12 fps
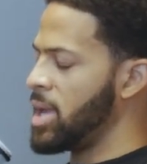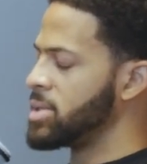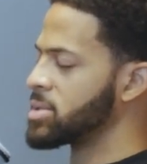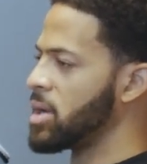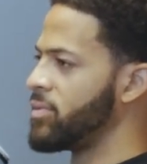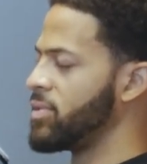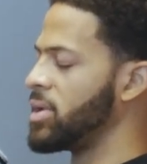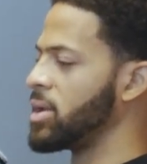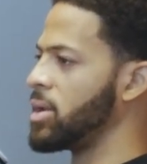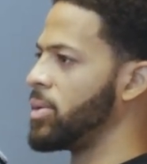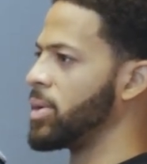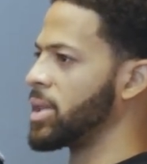It's
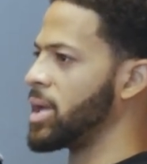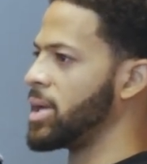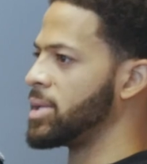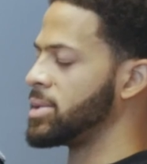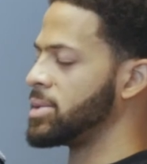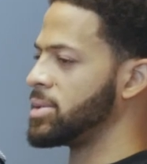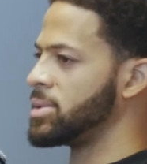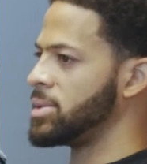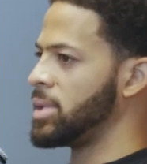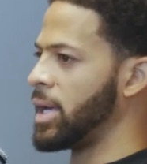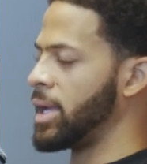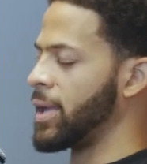comforting knowing that.
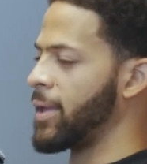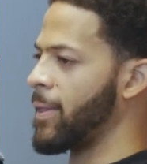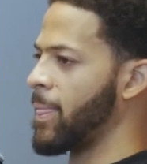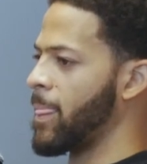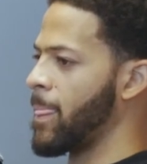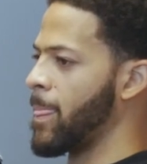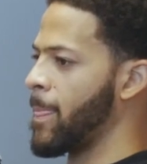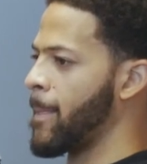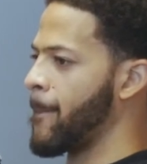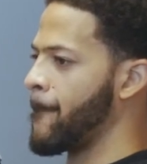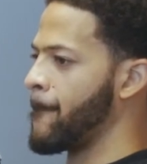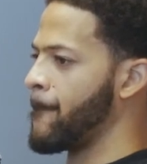Like,
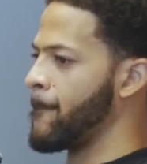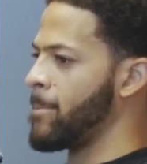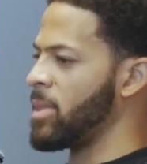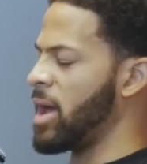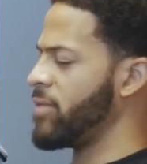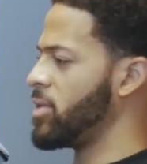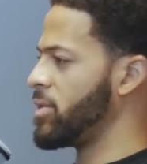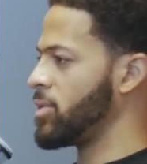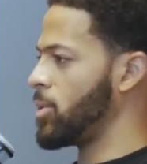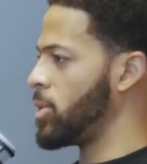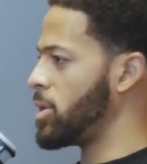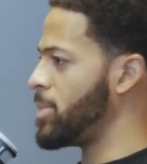I've
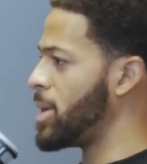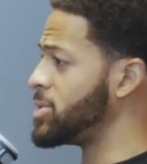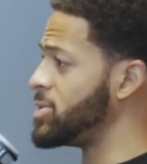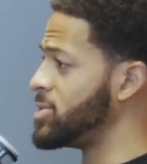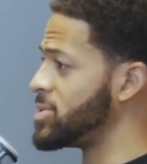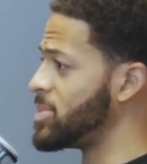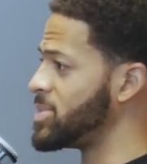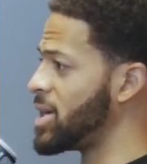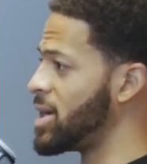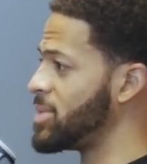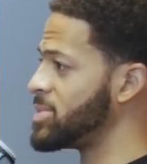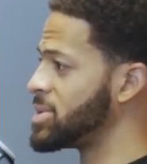definitely worried about you
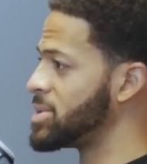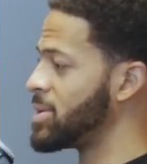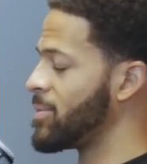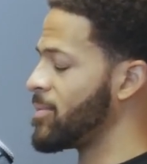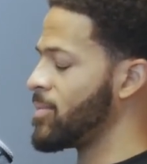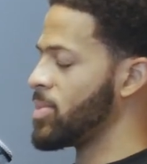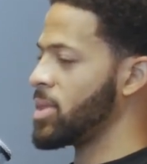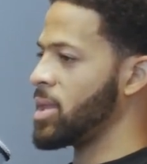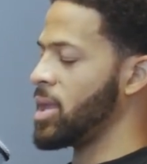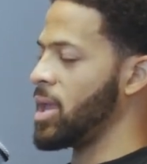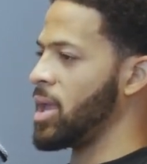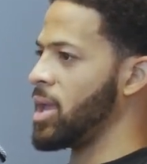sometimes.
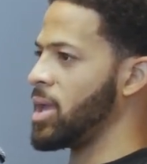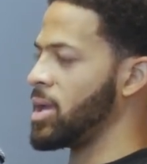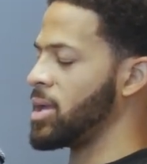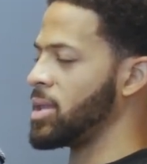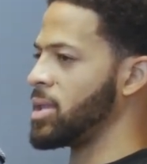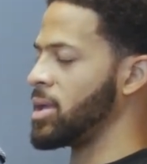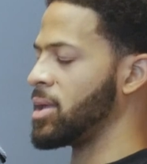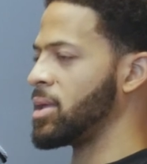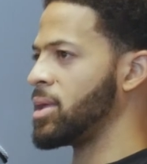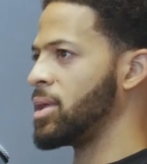And uh,